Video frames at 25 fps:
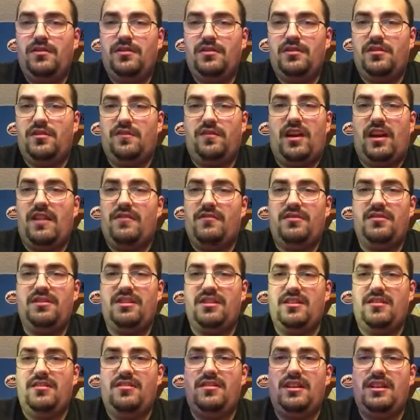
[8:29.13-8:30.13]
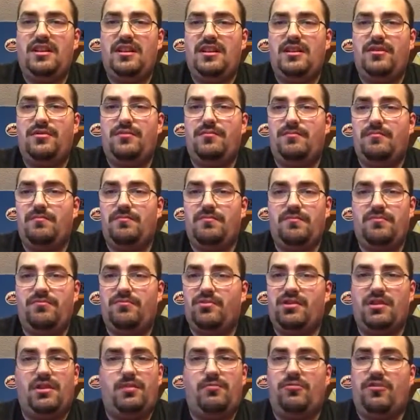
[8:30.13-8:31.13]
Survivor Series,
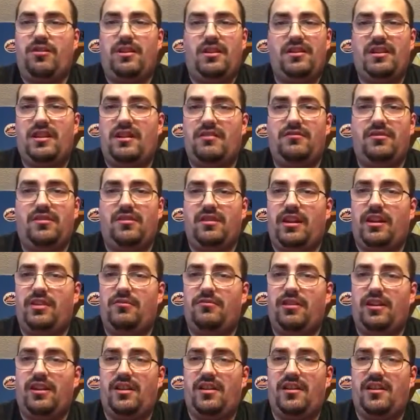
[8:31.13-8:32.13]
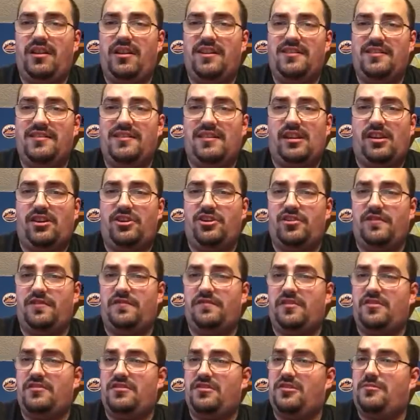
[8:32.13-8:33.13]
somewhere down the line, we're going to get Sasha
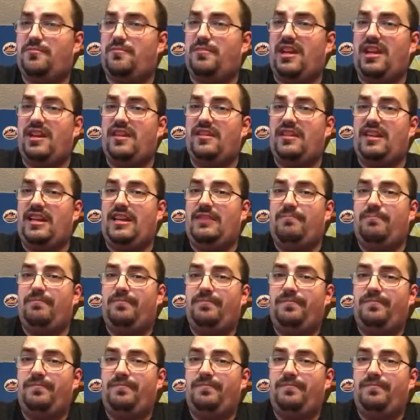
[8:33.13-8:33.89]
versus Bayley.